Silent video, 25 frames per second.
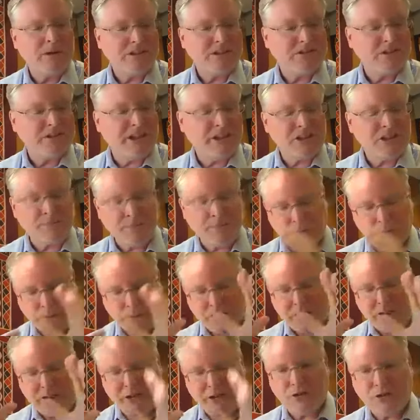distinction. But when
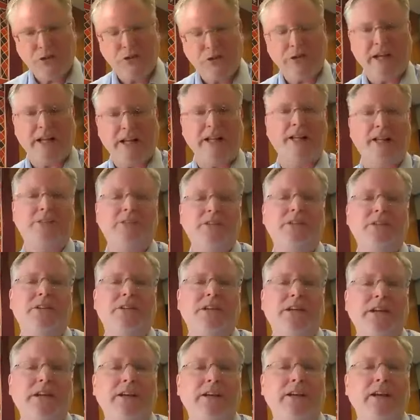you do get into
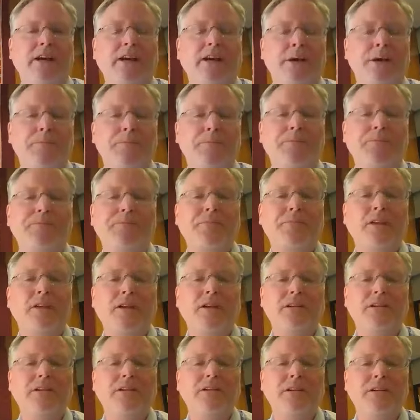the
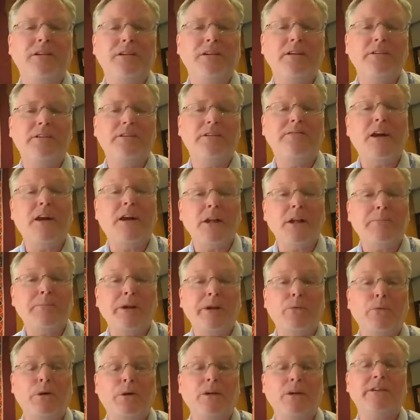
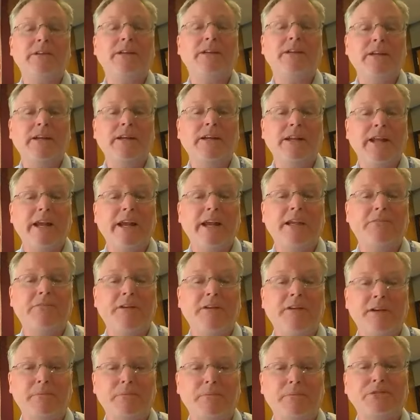developing world, and again,
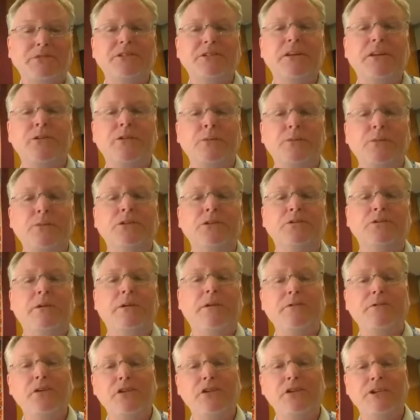85% of the world's
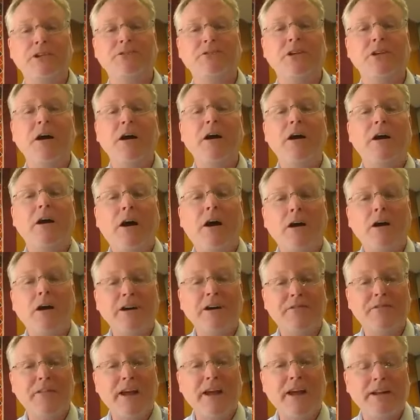refugees are
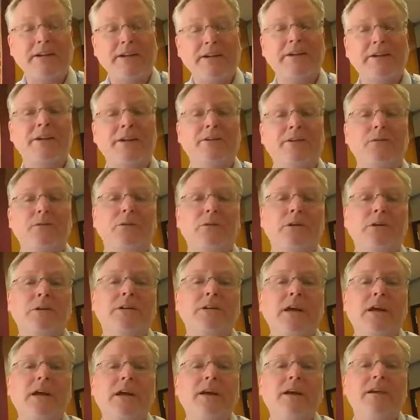in that area of the world.
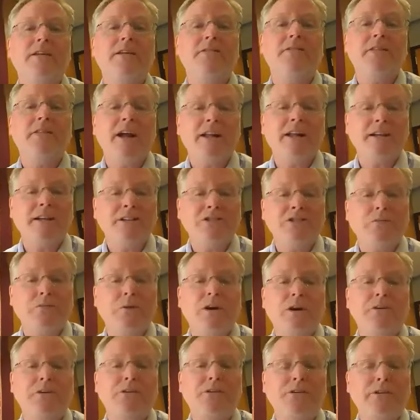That is
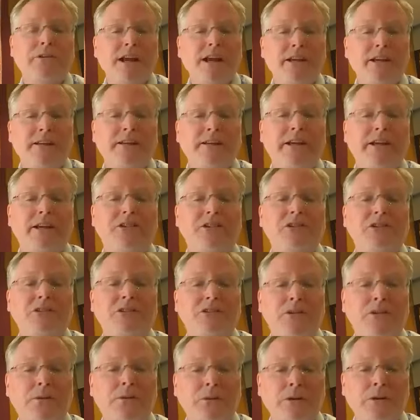where the United Nations
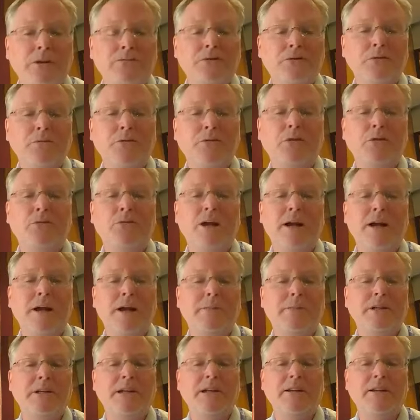and the World Food
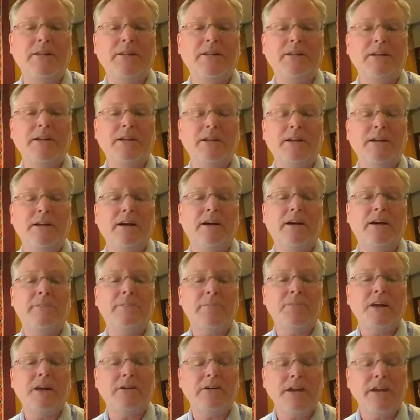Program and the
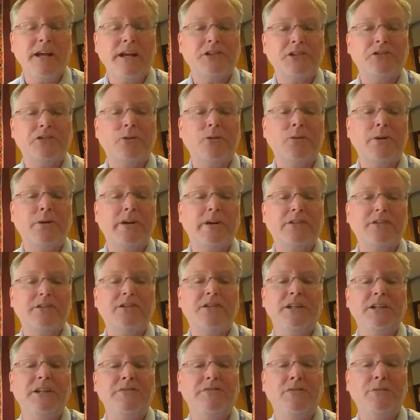International
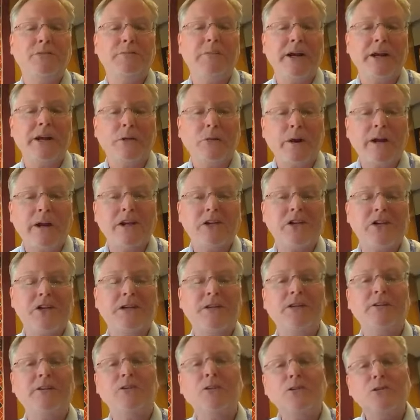Organization for Migration
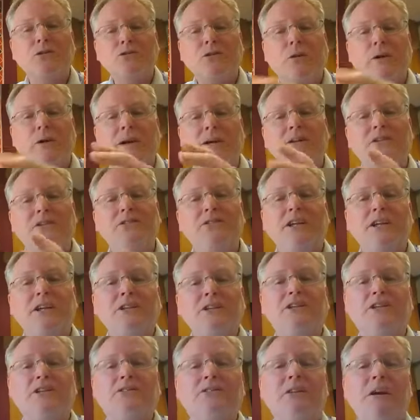and those
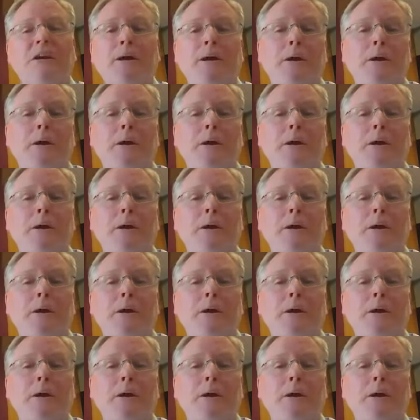organizations